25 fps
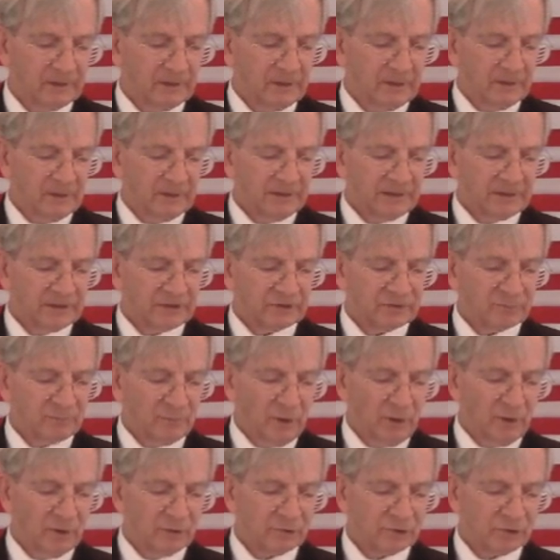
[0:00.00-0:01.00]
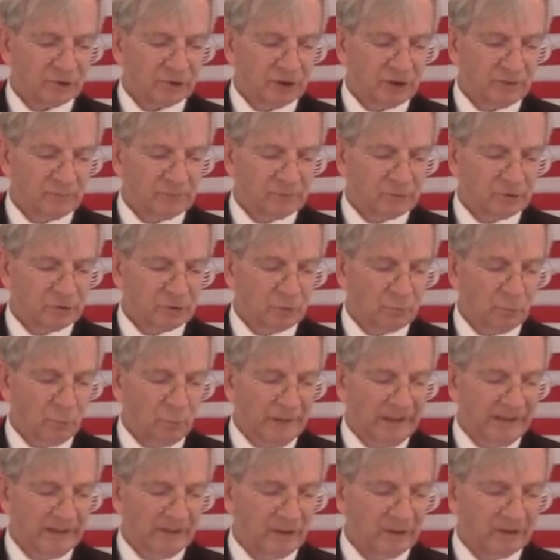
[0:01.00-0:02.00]
that a small ship should
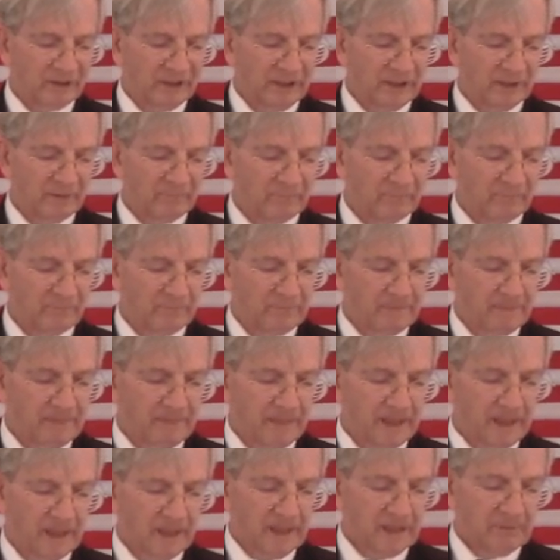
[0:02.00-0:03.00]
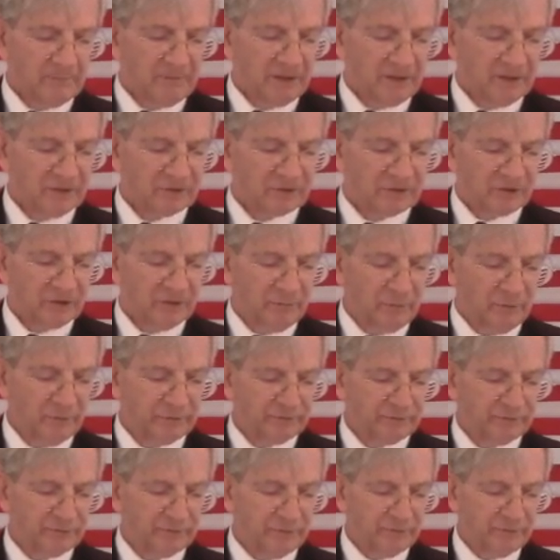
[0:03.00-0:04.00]
wait on him because of the
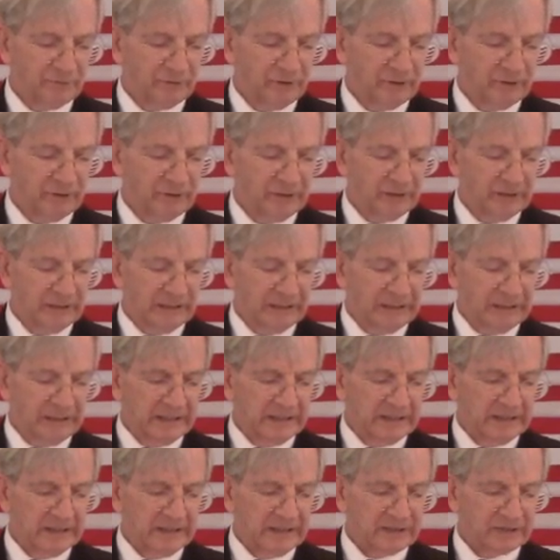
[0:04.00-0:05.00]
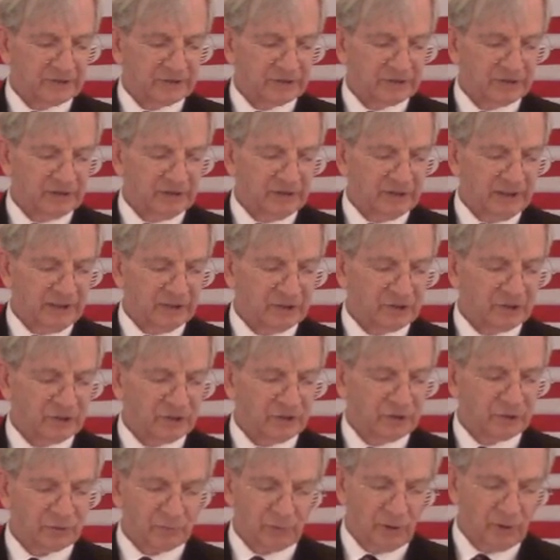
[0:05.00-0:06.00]
multitude, lest they
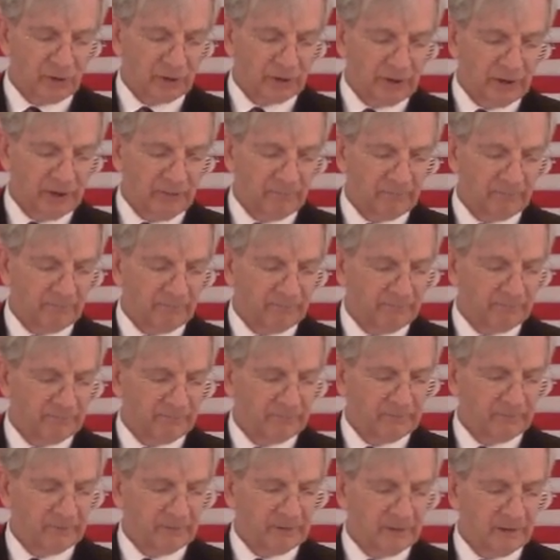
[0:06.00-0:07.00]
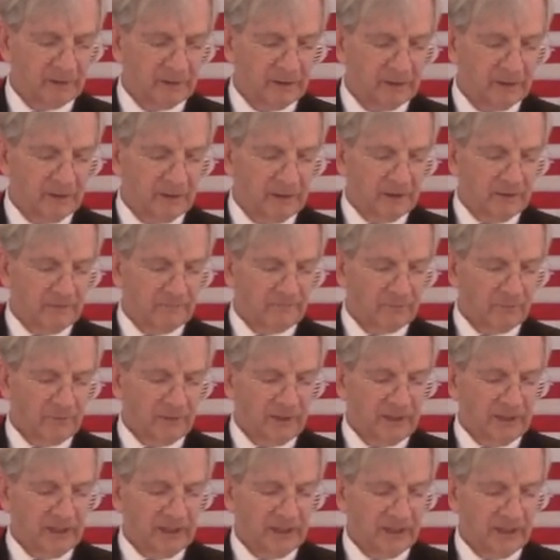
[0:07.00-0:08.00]
should throng him. For
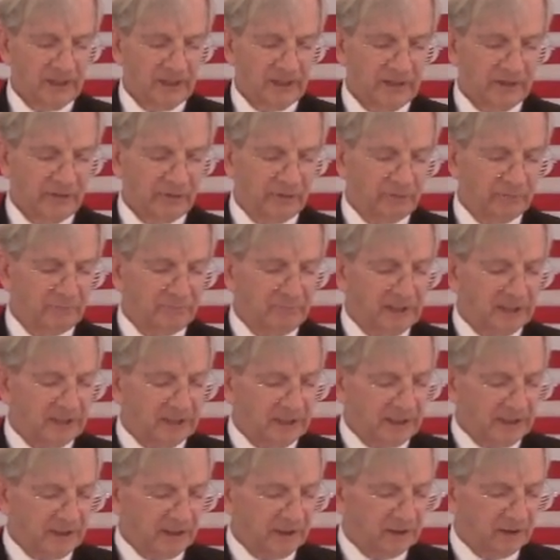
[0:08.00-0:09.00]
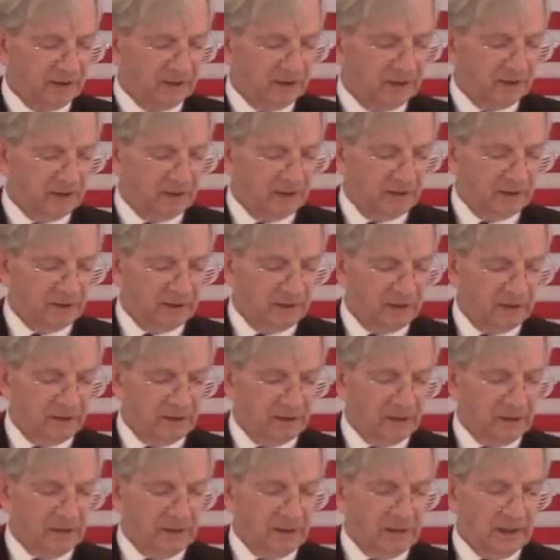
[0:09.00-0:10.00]
he had healed many,
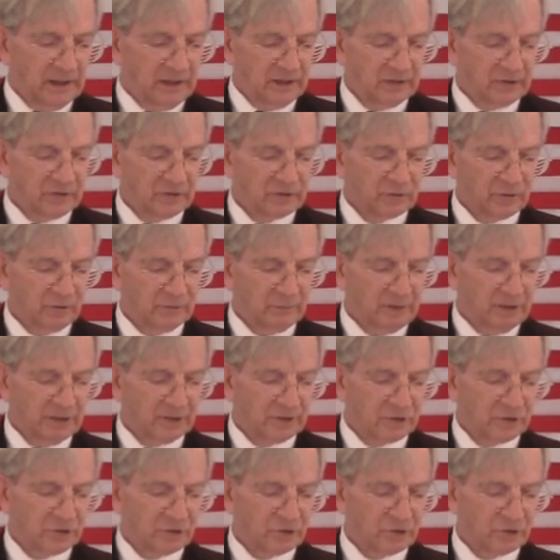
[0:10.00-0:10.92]
insomuch